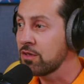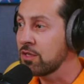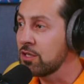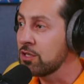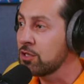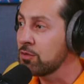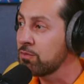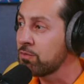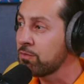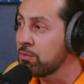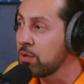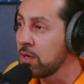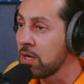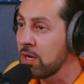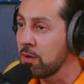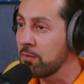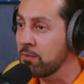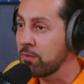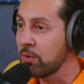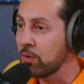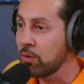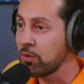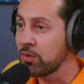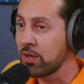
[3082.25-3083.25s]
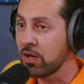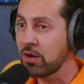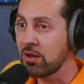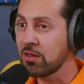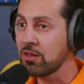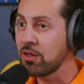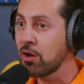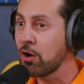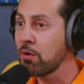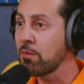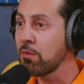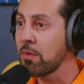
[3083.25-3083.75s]
these people that are,
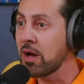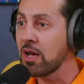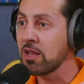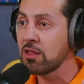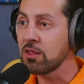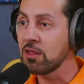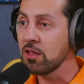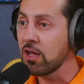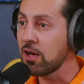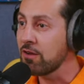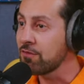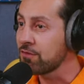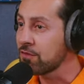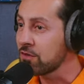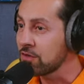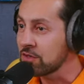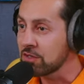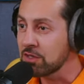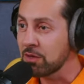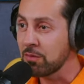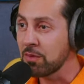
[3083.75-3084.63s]
they're my lovers.